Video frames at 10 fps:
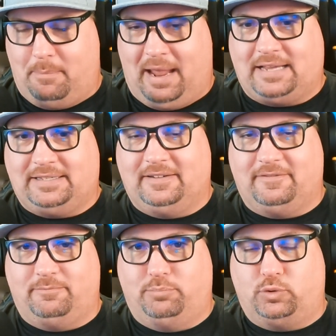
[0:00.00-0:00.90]

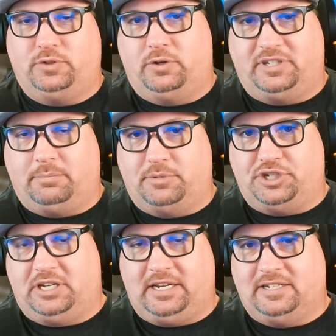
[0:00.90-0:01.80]
massive bulldozing
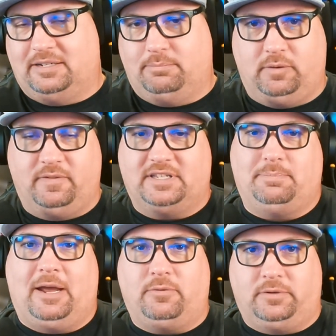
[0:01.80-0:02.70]
machine to move this
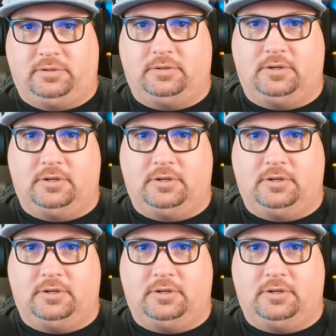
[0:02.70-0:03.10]
mountain.